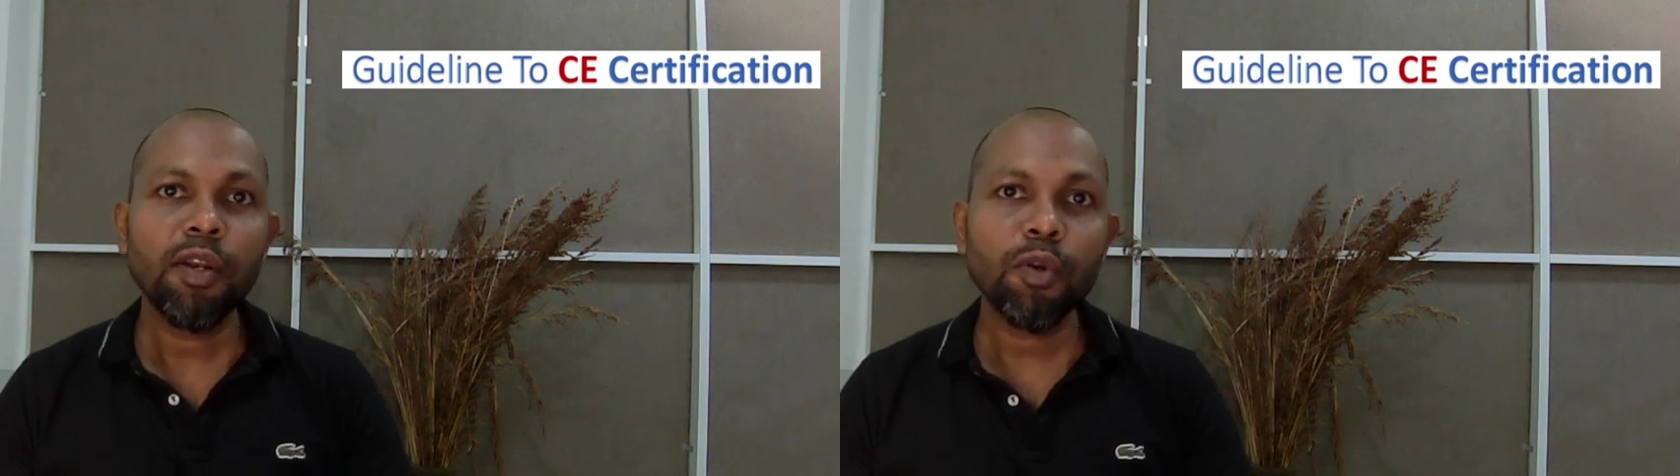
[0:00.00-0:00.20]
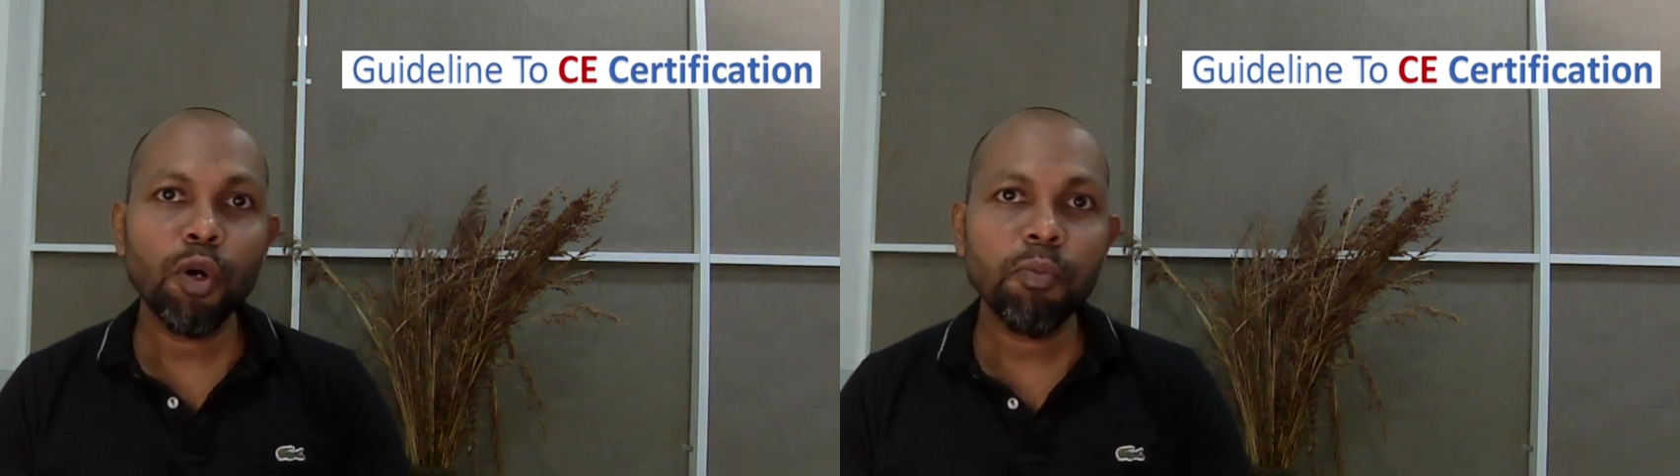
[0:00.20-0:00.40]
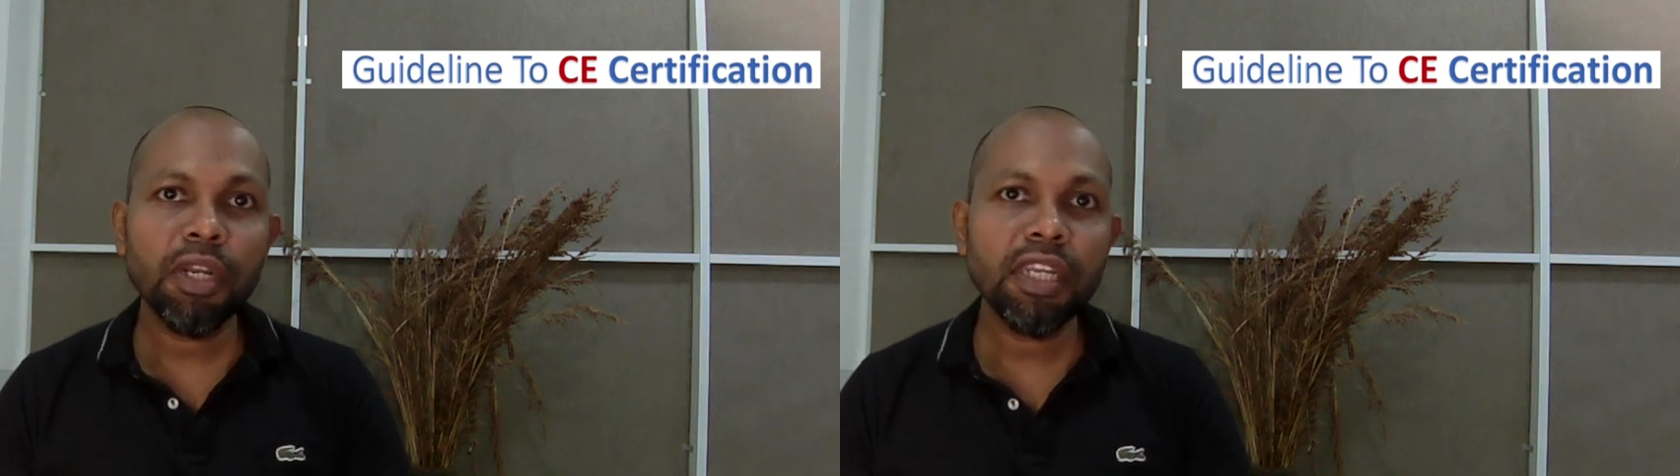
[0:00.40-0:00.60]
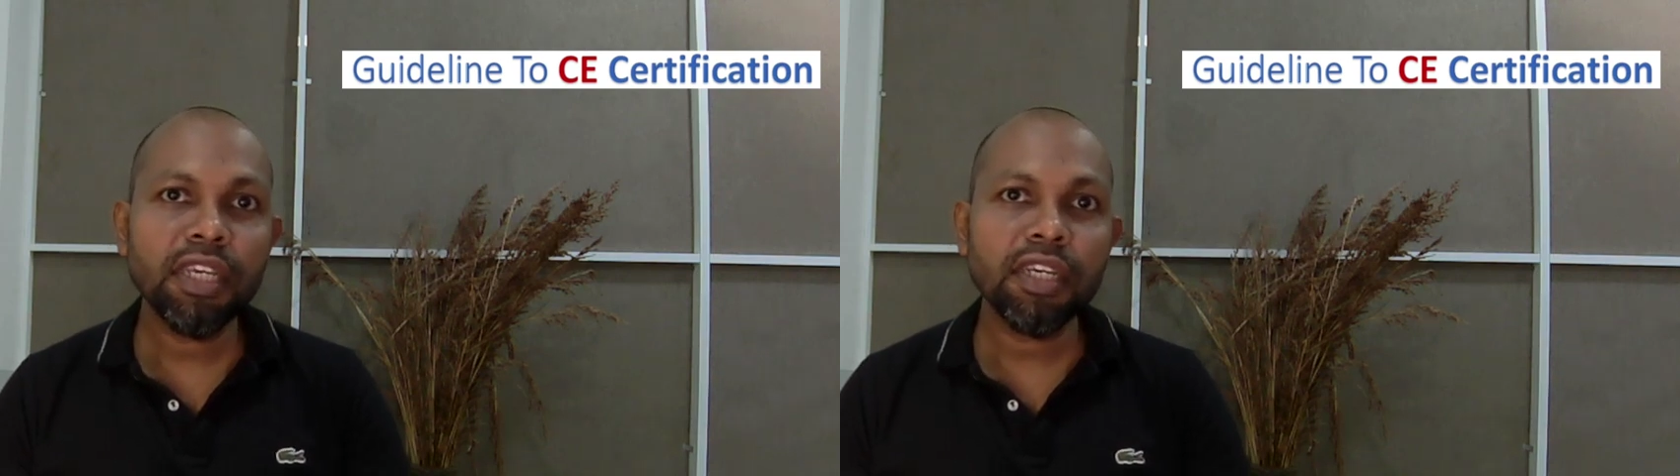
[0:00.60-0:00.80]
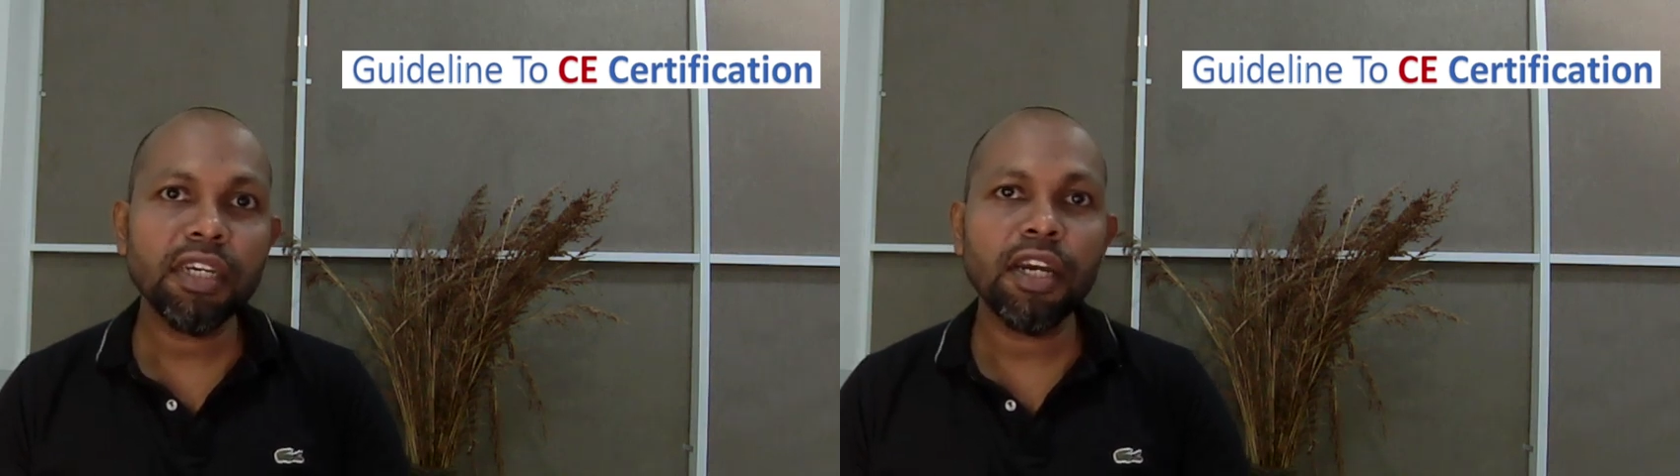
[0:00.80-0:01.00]

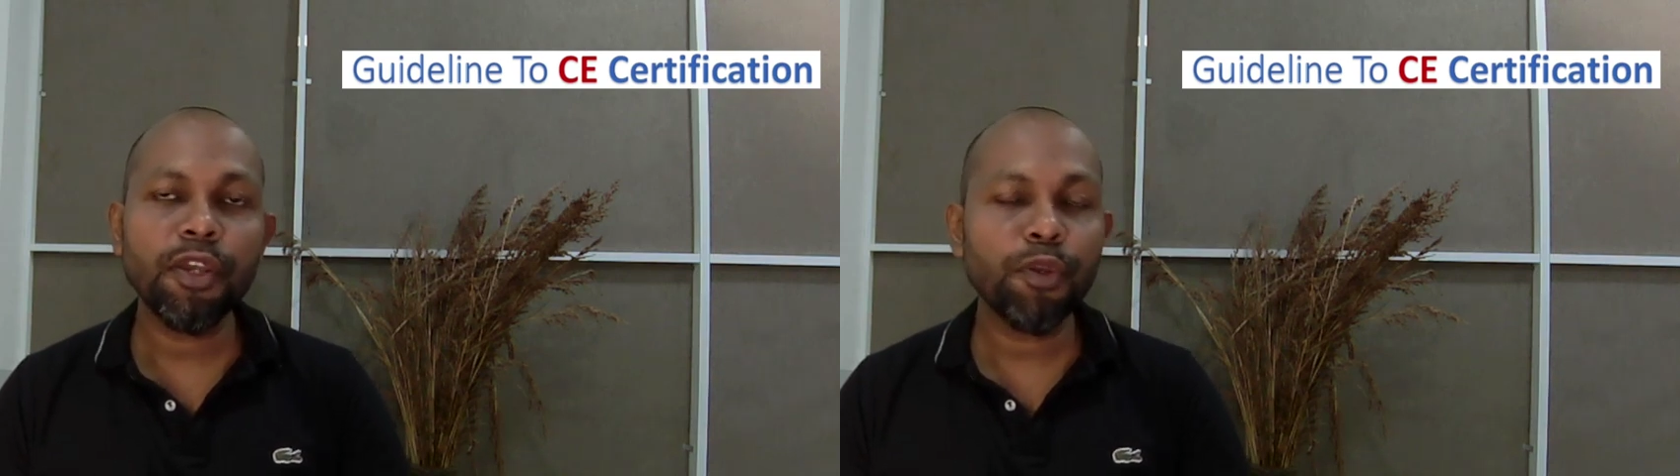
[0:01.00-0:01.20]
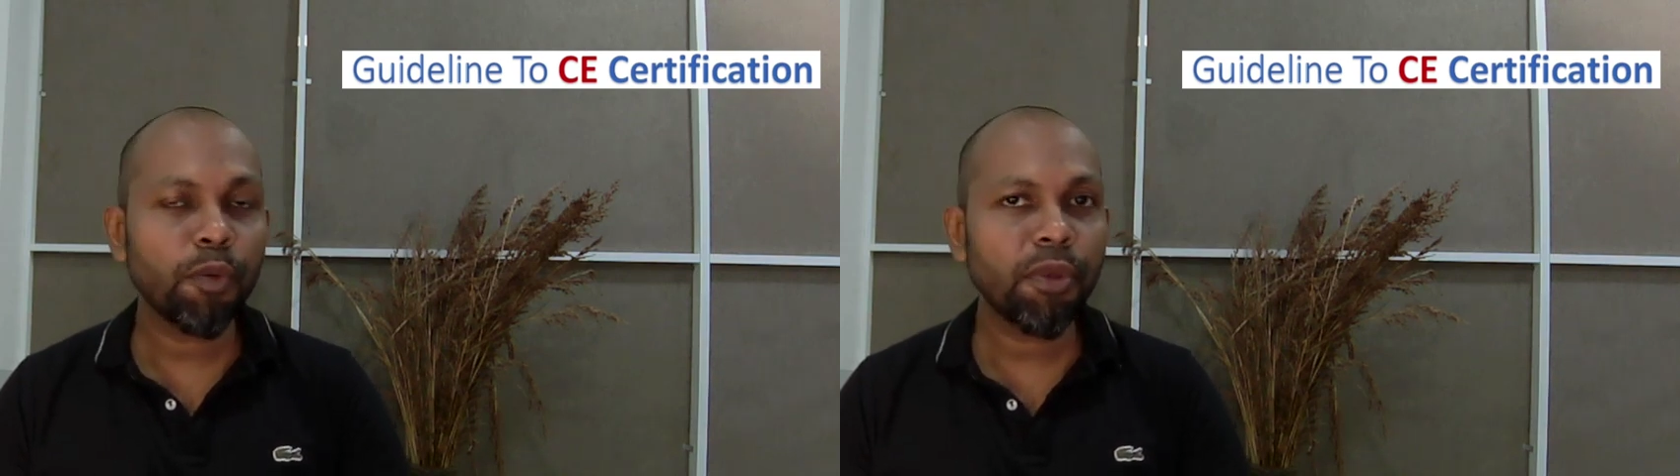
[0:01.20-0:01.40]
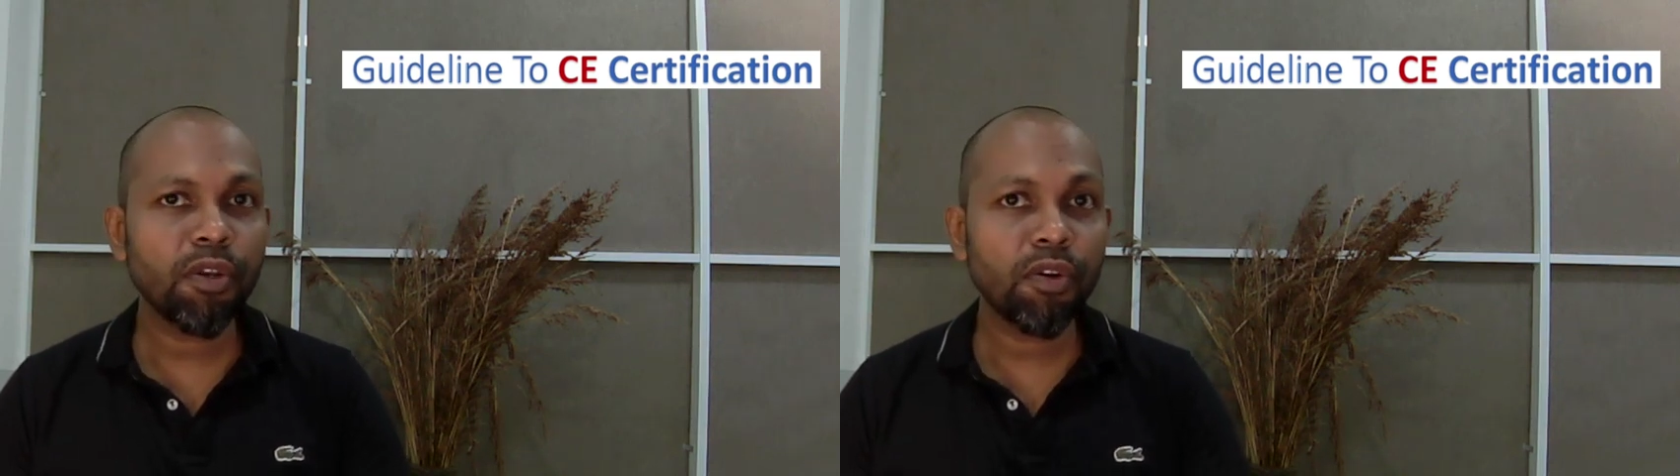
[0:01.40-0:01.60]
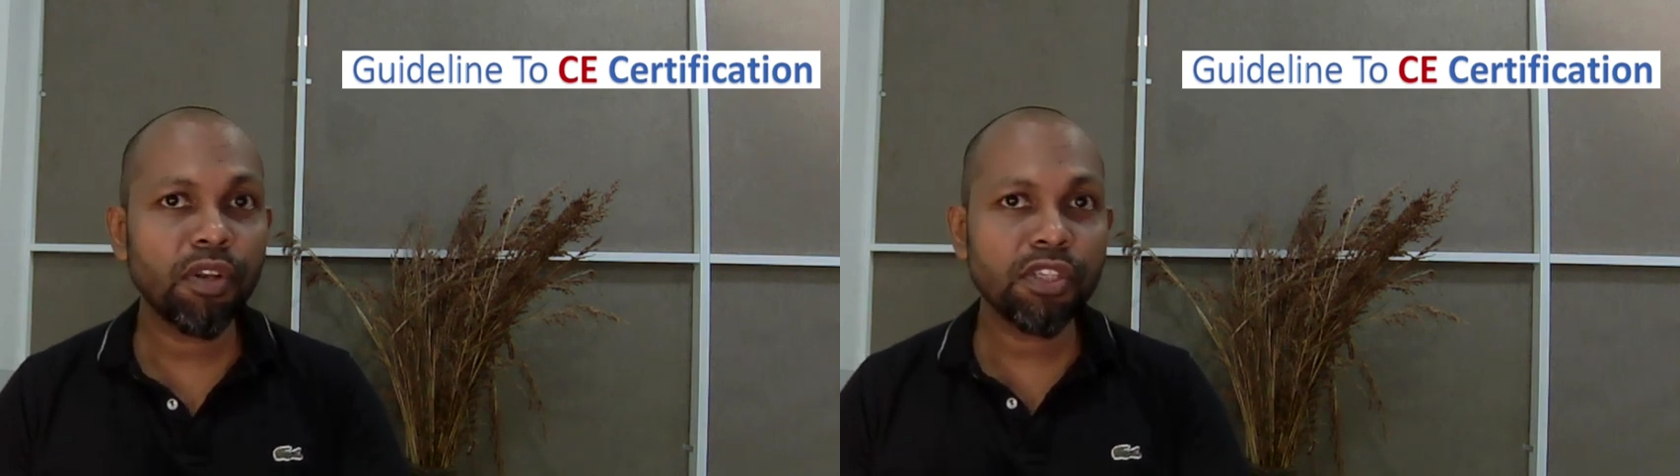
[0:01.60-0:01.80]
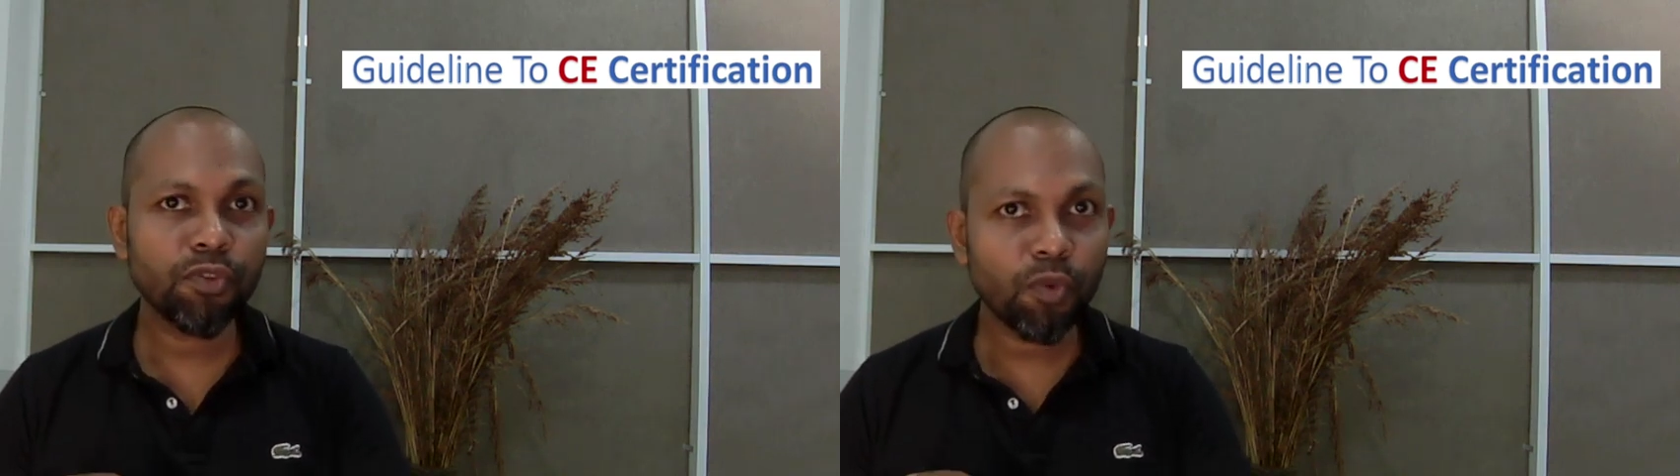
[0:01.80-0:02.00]
Normally European Union
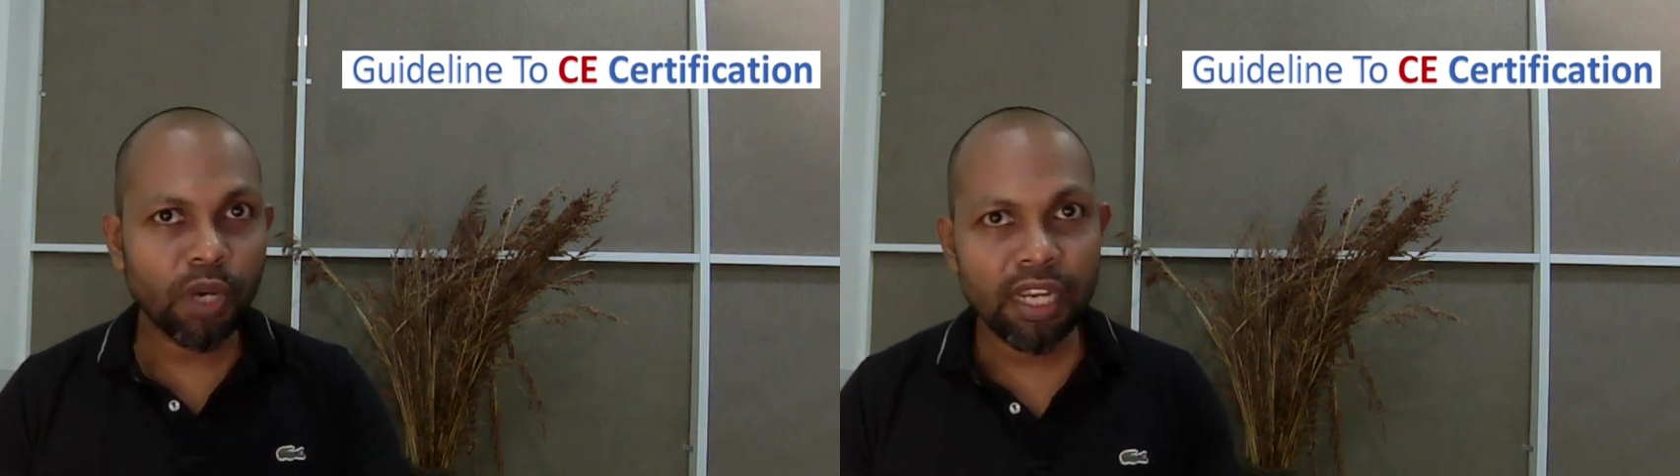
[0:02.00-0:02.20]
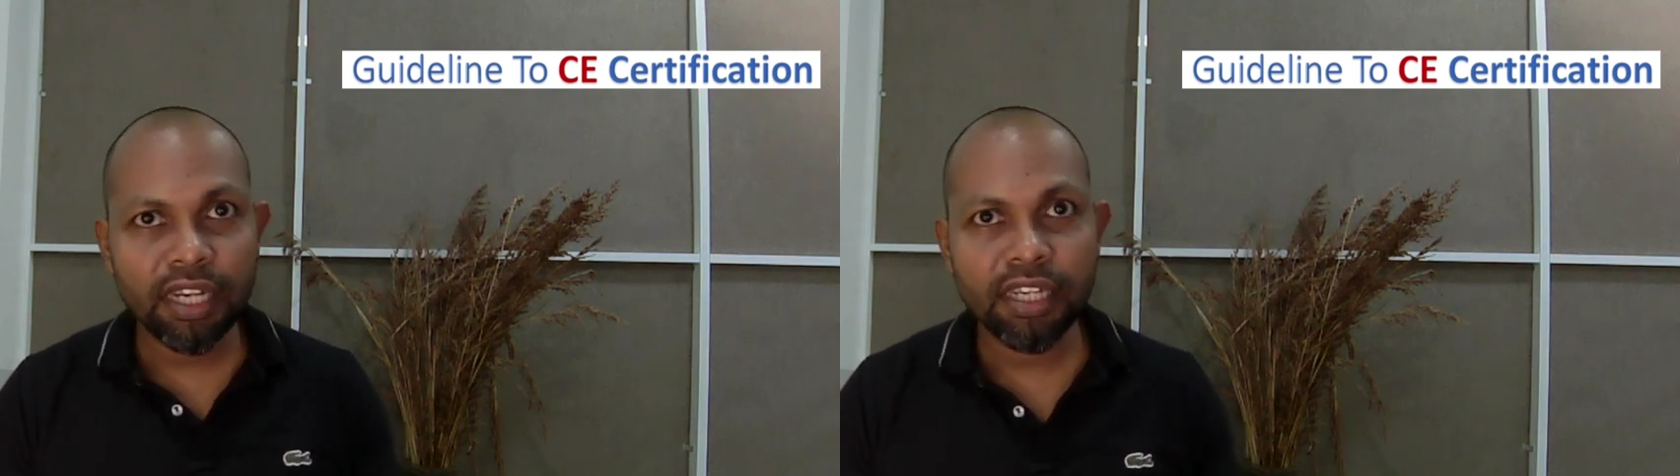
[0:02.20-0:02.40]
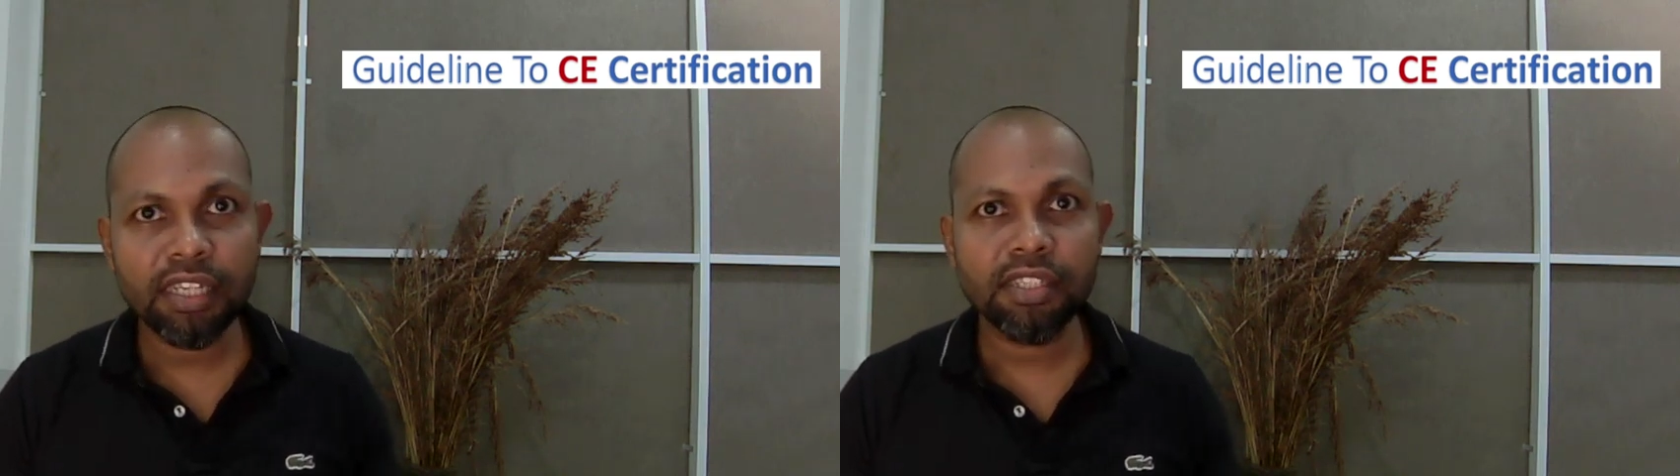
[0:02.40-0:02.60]
is quite